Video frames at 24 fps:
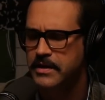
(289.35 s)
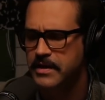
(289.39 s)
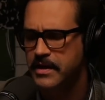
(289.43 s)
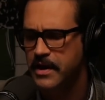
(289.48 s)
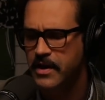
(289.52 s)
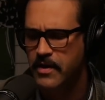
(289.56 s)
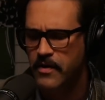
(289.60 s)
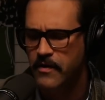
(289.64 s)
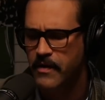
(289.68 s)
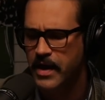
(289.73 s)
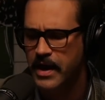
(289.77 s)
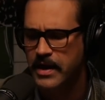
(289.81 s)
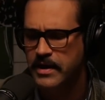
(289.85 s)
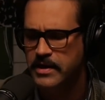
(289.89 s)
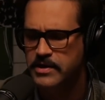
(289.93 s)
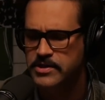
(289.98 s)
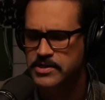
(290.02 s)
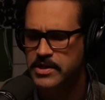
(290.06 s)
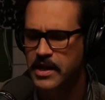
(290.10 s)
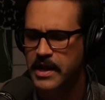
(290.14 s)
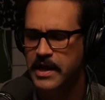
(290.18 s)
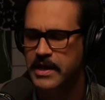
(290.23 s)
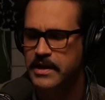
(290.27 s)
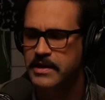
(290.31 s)
you know, I
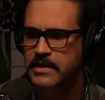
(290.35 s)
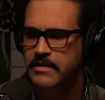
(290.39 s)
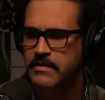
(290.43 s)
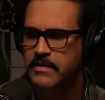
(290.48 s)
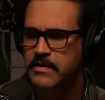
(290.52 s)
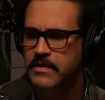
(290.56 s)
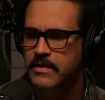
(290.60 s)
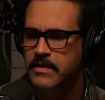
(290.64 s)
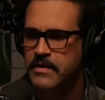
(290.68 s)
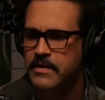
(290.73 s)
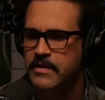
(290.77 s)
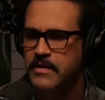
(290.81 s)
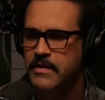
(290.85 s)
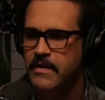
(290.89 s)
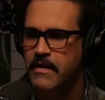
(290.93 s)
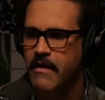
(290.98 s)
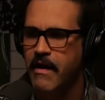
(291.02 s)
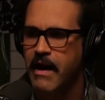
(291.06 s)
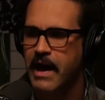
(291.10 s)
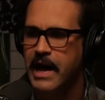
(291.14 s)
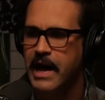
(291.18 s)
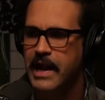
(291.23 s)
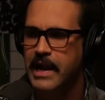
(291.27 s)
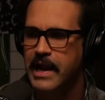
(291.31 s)
just like,
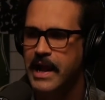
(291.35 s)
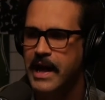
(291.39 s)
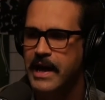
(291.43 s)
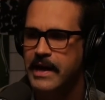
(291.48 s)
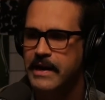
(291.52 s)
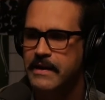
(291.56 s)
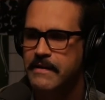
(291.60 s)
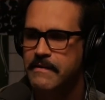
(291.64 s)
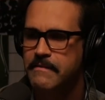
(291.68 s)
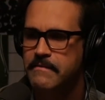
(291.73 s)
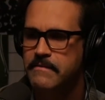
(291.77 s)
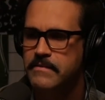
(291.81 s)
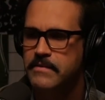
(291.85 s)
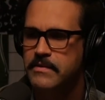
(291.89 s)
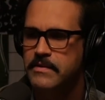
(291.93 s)
I like,